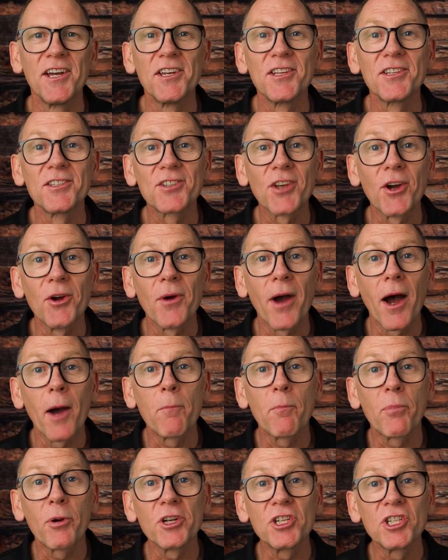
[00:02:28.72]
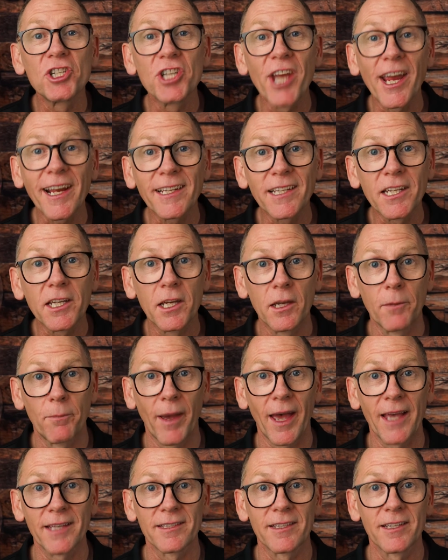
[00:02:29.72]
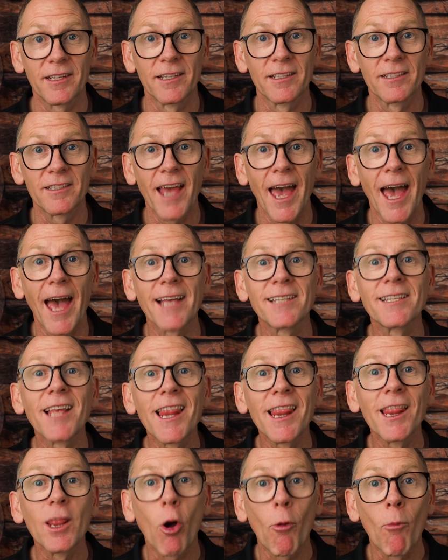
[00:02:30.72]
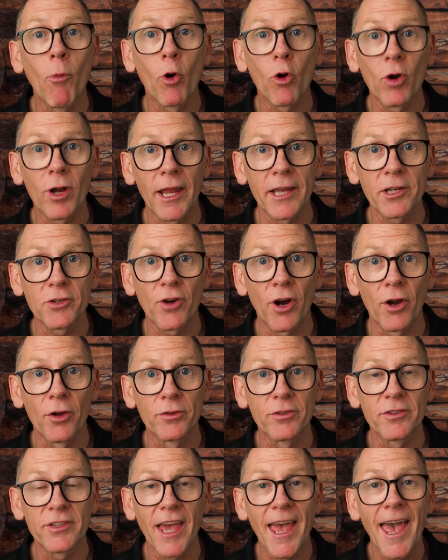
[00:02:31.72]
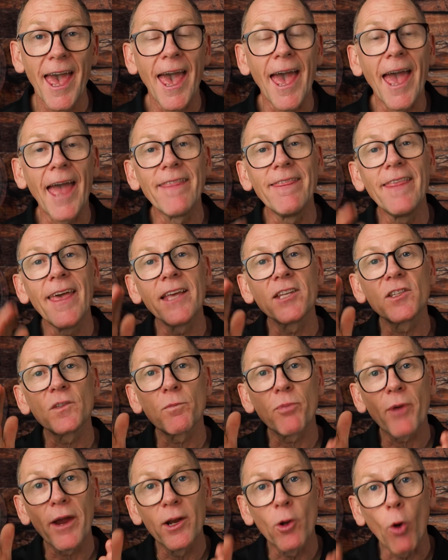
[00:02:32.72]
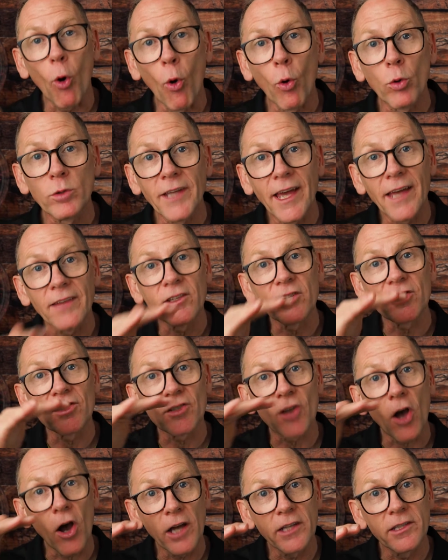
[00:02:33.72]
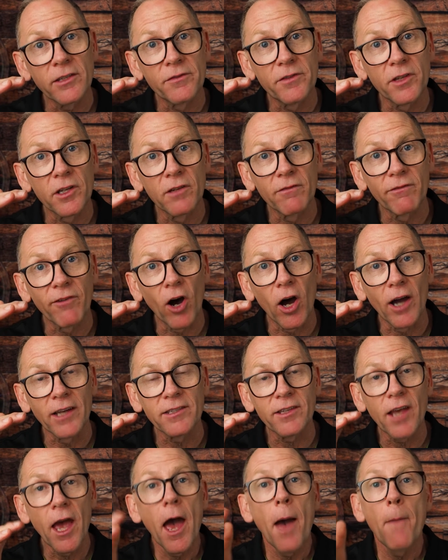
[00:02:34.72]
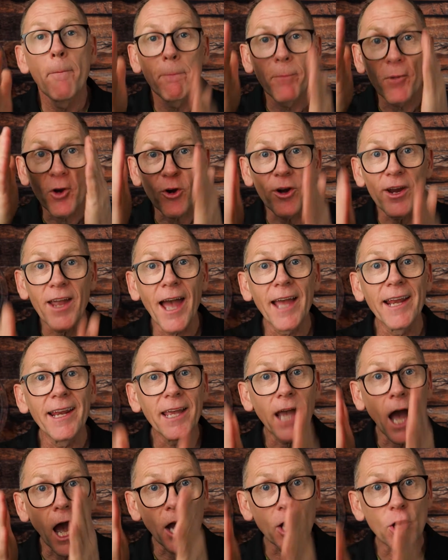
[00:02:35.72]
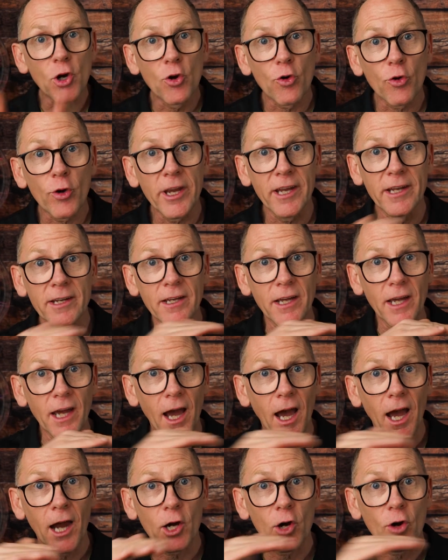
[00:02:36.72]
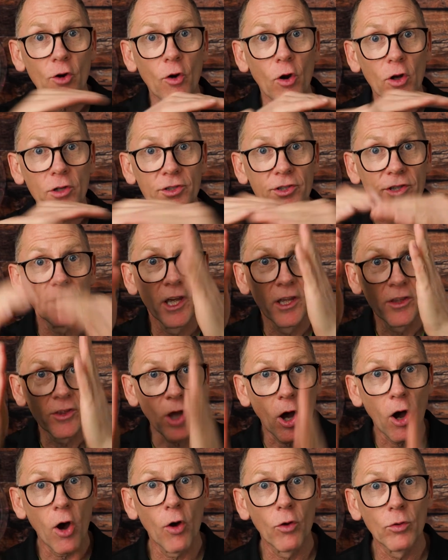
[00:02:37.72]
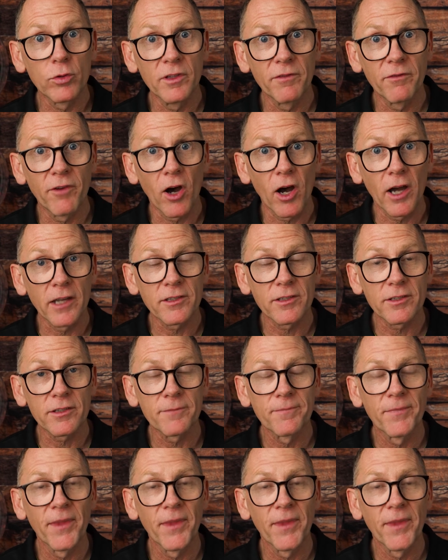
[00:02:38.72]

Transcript: So a projected capacitance has a lot more electrodes, and they're spread all down the sides of the device, creating a grid across the whole device.